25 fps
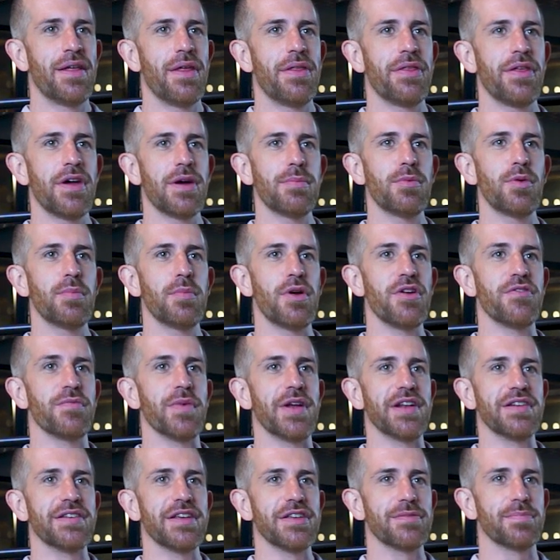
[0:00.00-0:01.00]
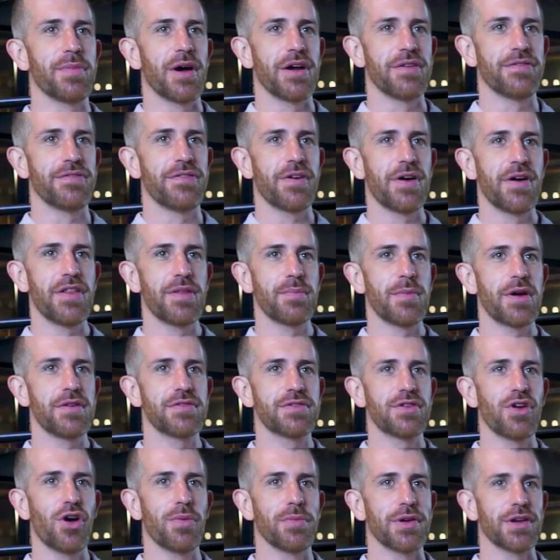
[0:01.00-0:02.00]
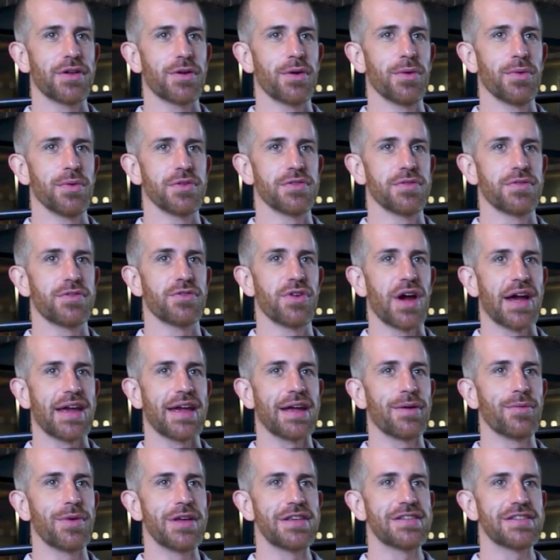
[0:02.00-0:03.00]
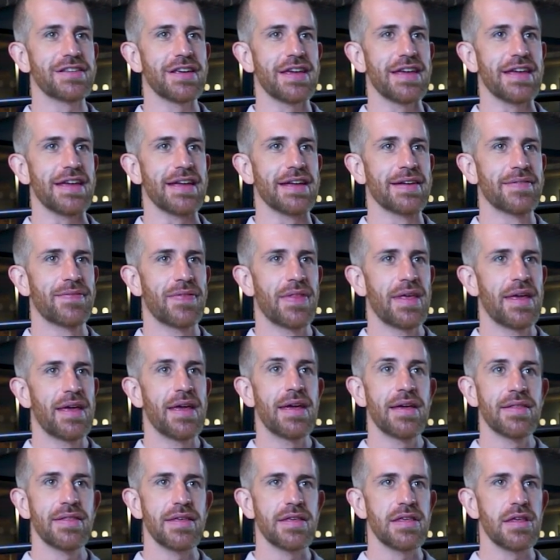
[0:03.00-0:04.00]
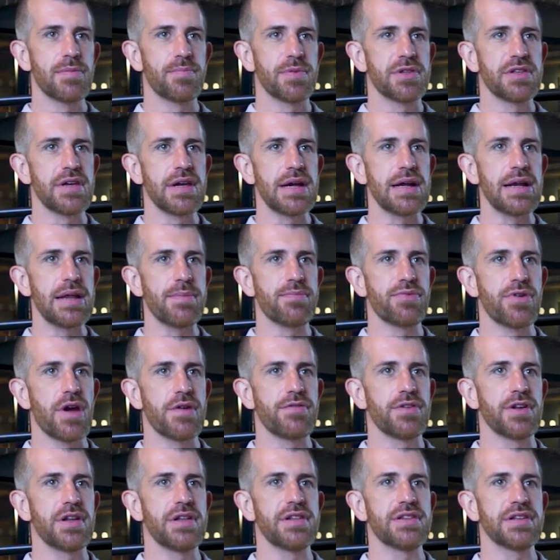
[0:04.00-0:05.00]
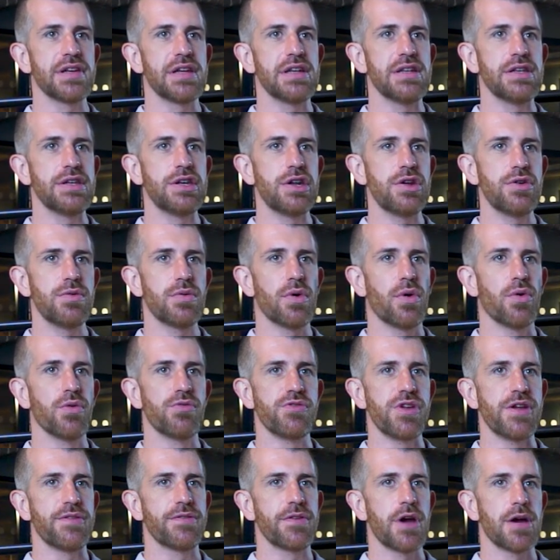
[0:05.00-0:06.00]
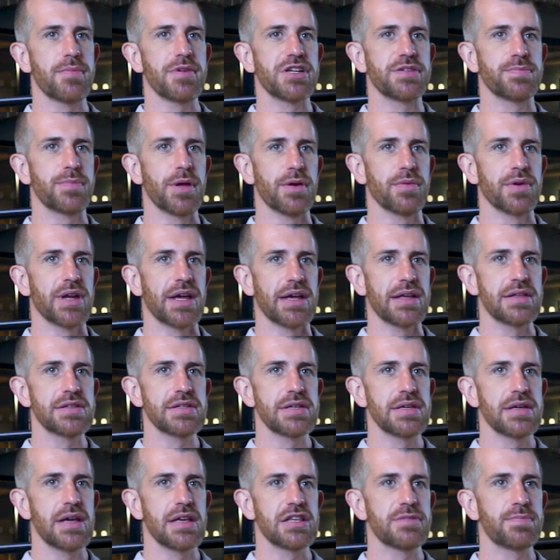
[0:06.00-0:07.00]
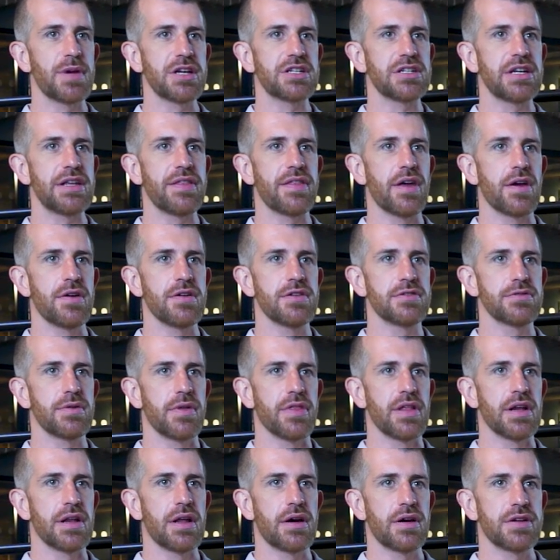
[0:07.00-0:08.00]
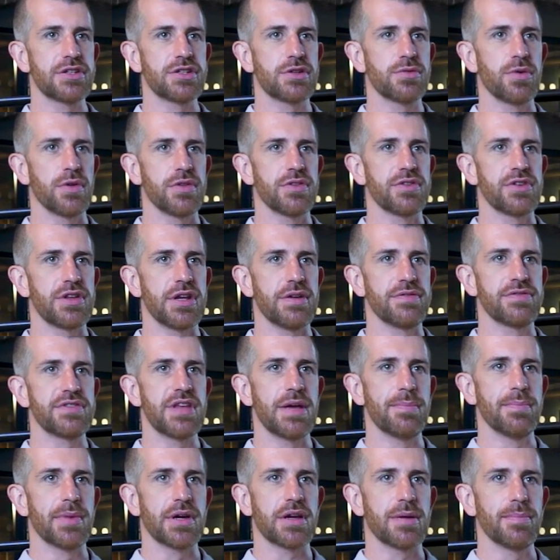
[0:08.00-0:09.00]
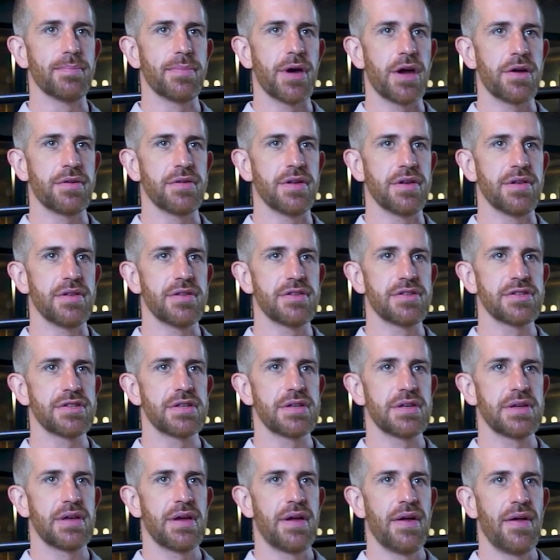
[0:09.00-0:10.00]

Thermal movement is by far the most common cause of cracking we see. This is particularly prevalent in new or refurbished buildings, especially those with a large quantity of timber components.